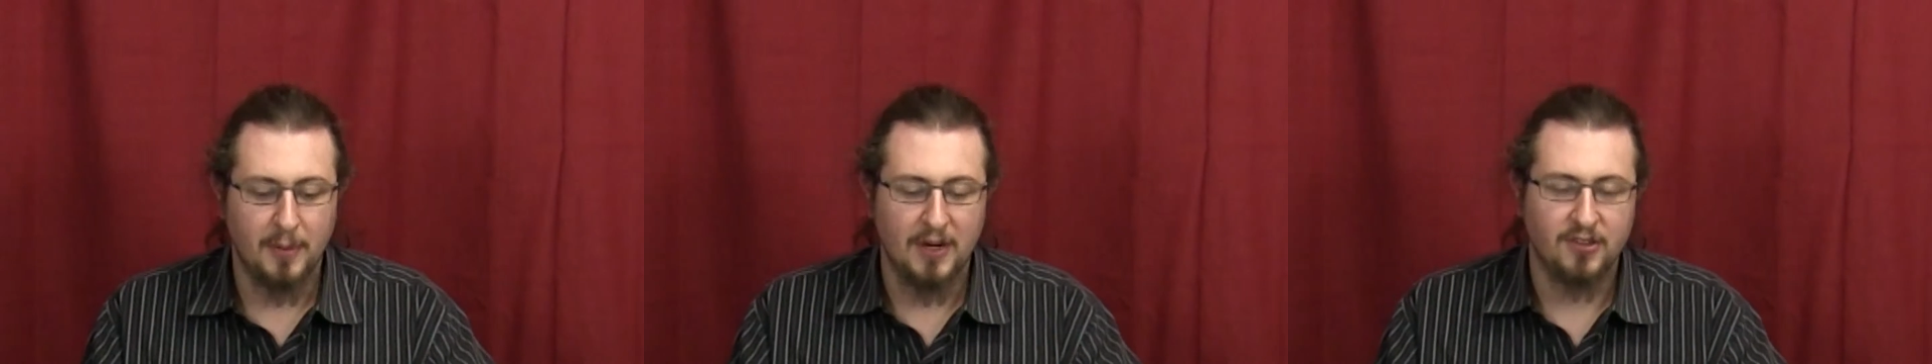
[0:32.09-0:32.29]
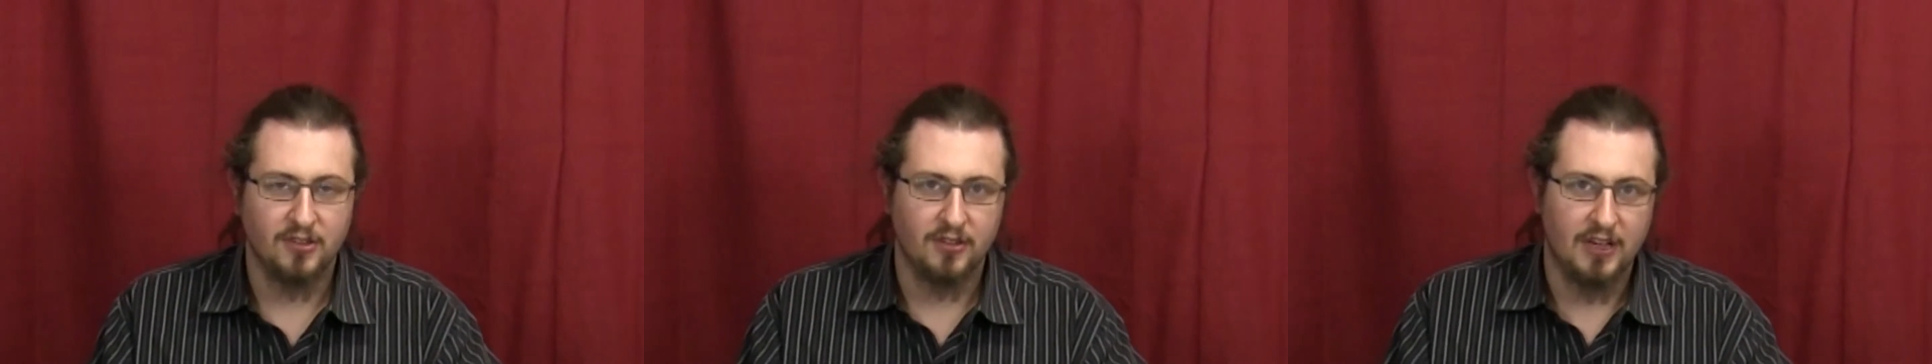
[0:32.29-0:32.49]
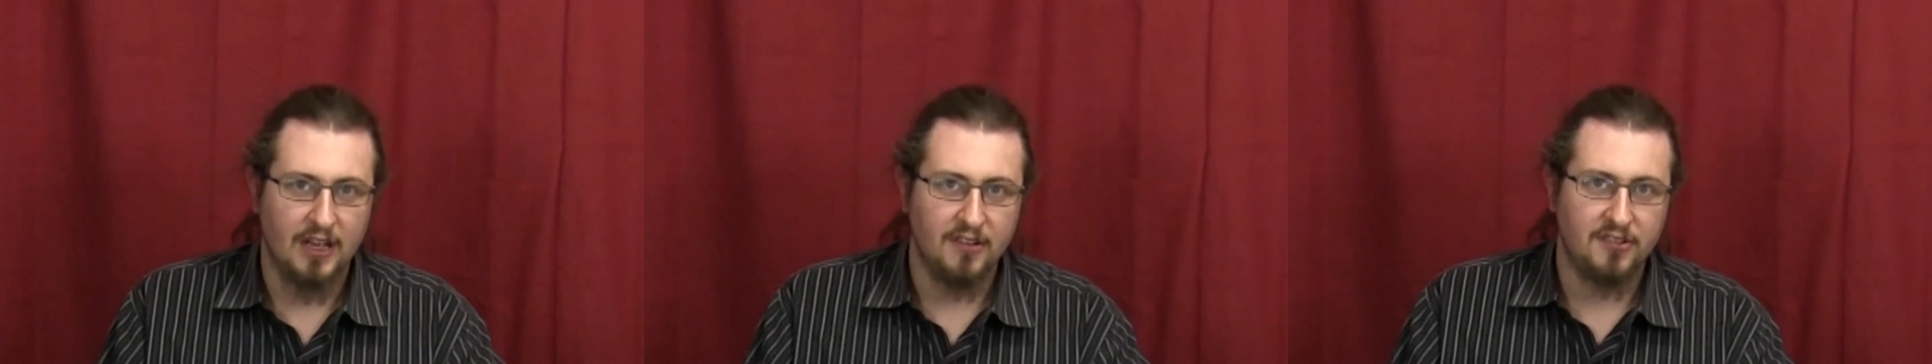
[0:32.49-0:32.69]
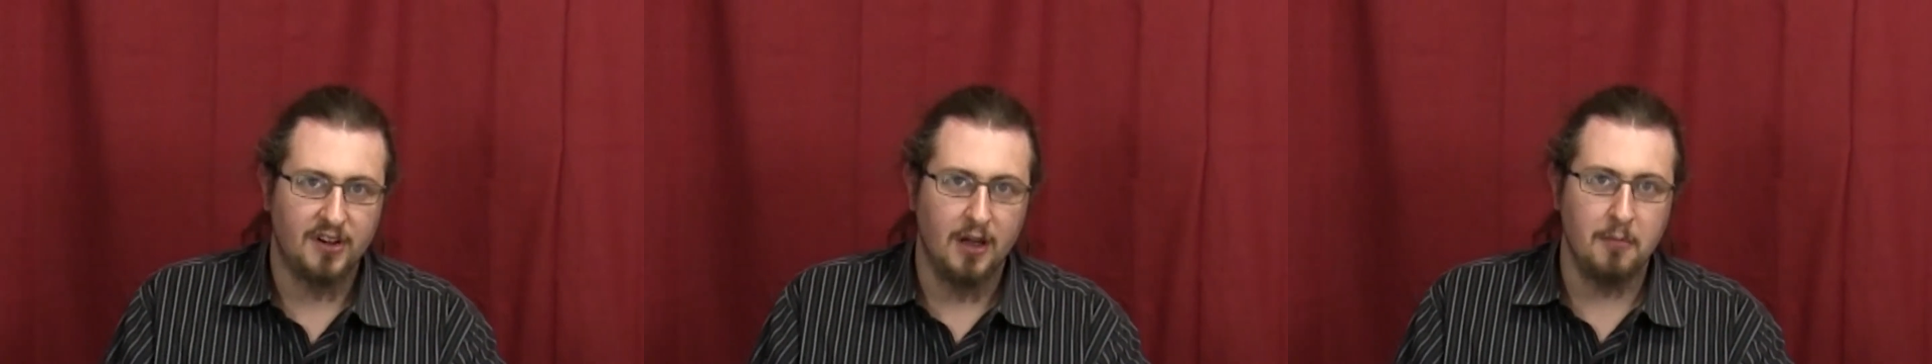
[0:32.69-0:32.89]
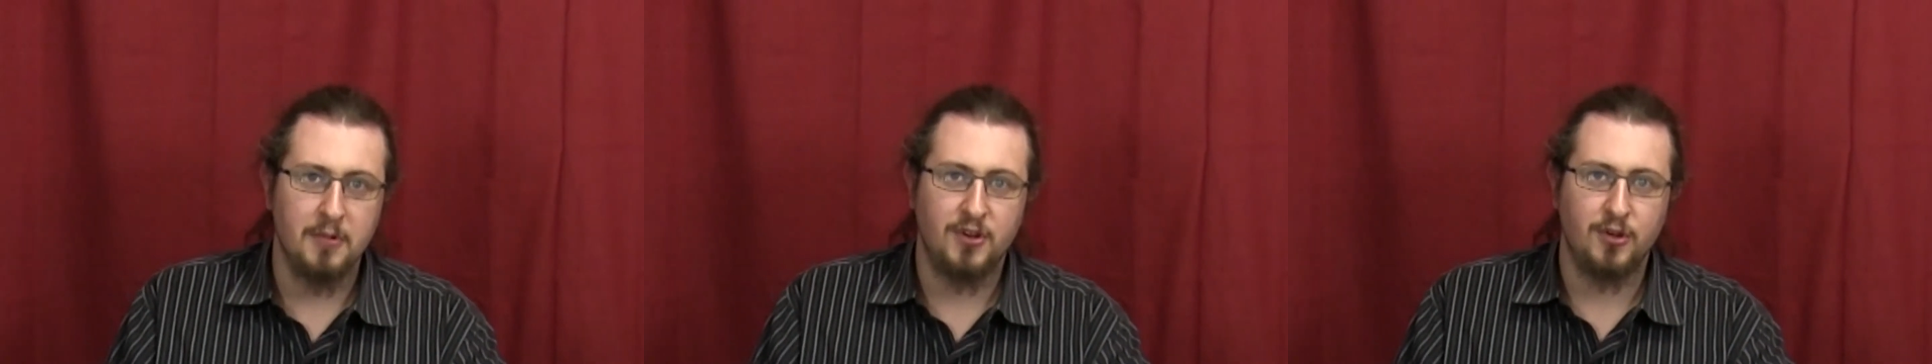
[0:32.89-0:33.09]
special
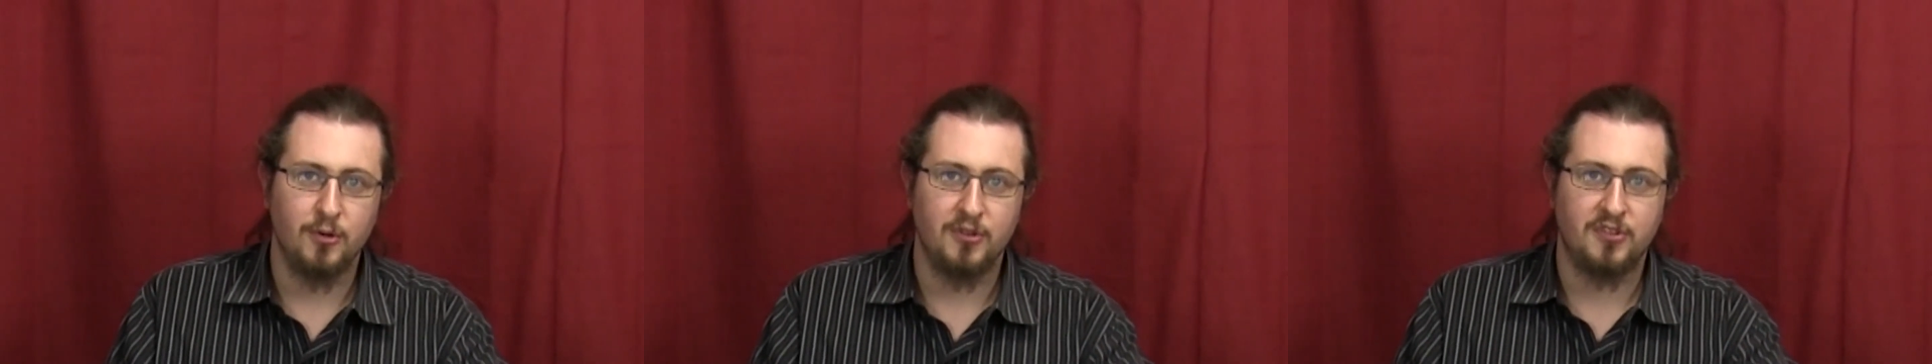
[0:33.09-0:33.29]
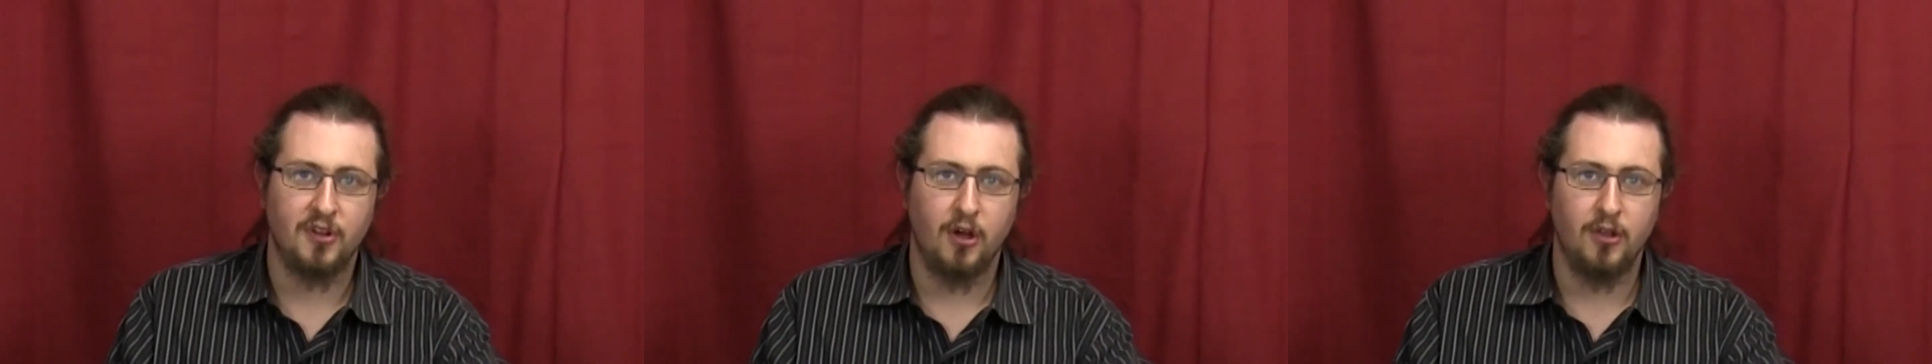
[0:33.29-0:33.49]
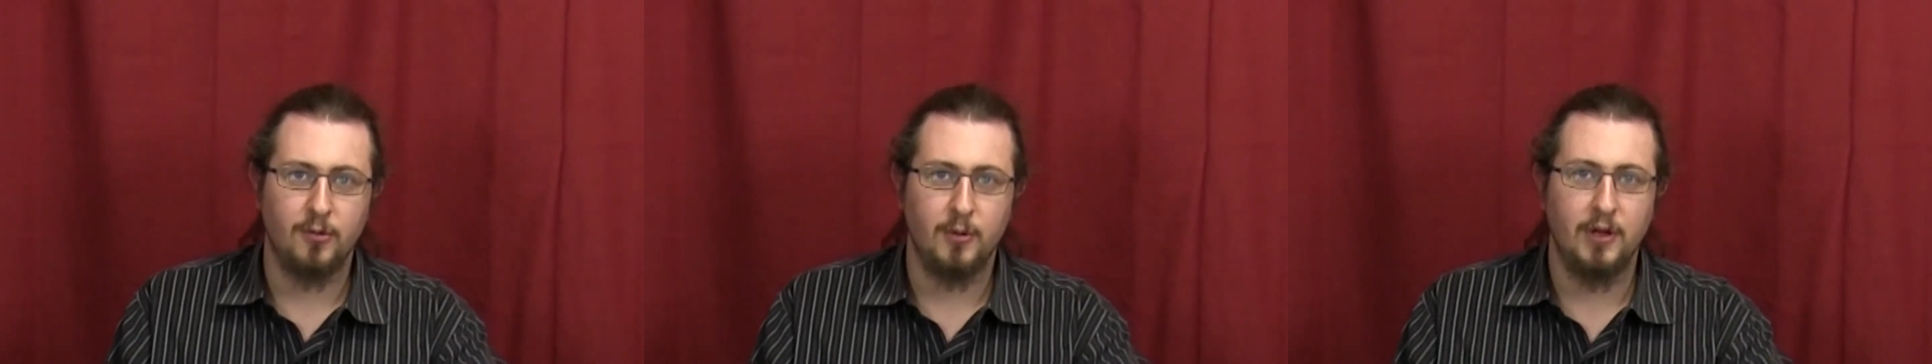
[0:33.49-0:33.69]
guest coming to us all